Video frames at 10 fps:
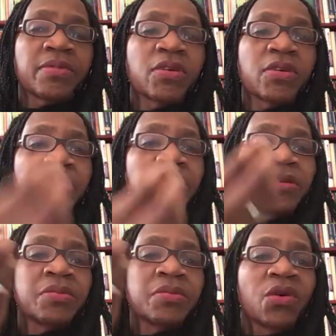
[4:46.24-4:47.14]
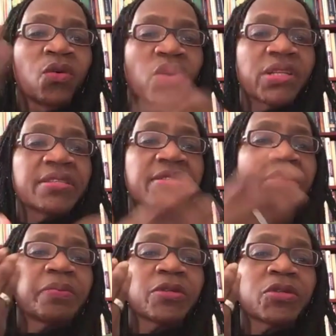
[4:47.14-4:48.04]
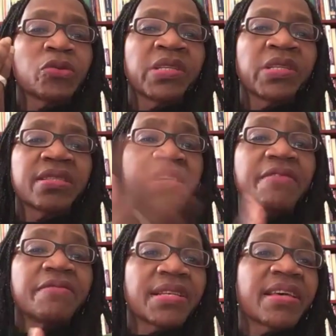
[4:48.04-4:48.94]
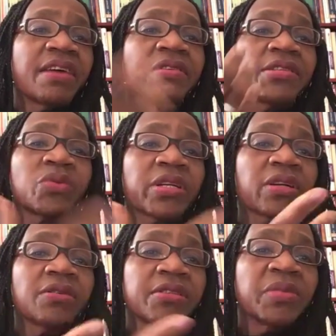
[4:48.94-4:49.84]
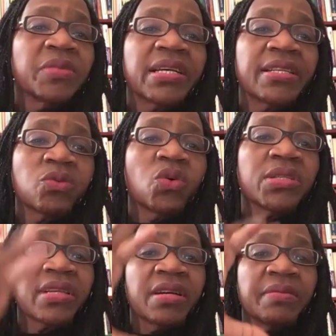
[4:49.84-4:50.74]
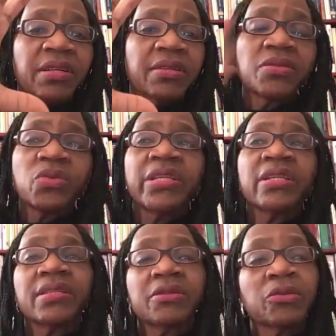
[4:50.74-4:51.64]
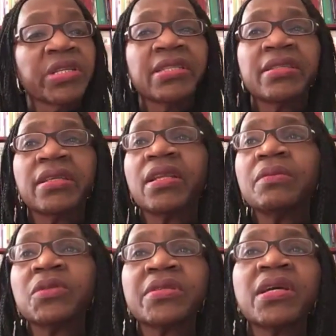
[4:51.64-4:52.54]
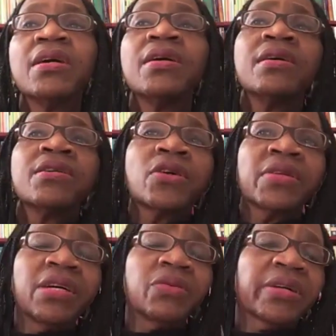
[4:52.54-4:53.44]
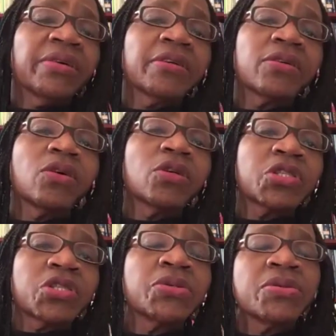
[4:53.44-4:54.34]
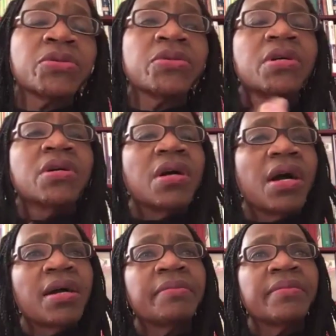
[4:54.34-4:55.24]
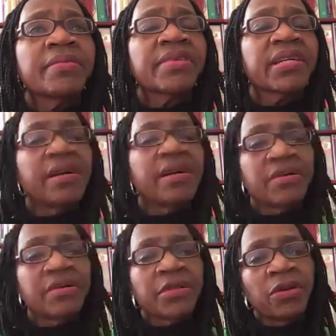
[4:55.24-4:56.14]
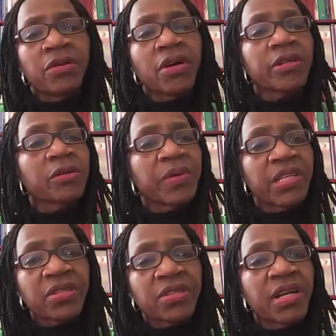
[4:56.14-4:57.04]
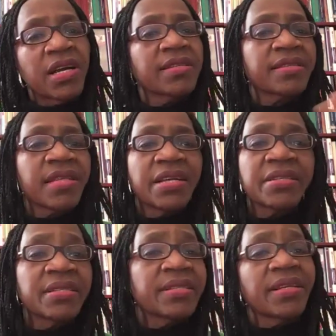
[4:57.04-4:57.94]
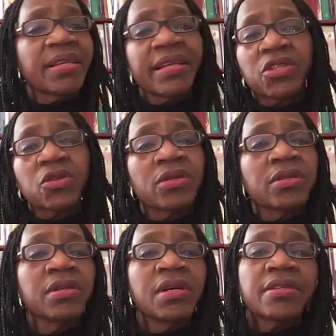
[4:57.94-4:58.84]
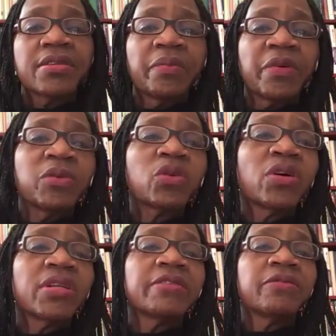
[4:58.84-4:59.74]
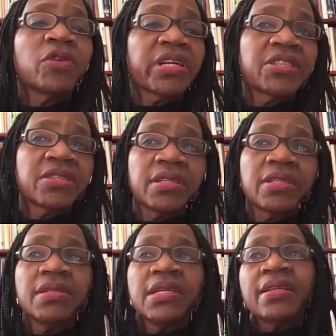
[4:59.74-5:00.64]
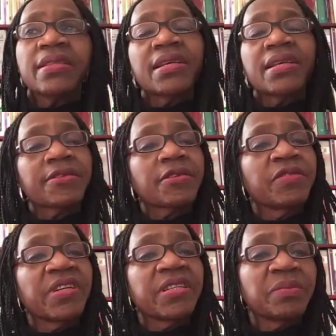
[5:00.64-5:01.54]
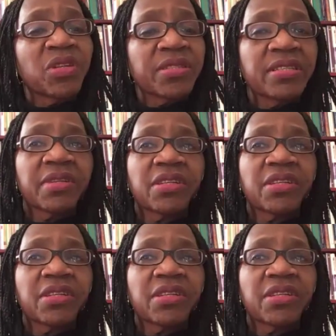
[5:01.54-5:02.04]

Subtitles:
consume what is supposed to be several servings. We consume it at one time because we're not reading the labels. So now we're going to go to, you know, occupational / intellectual. Some people call it vocational. That's also very important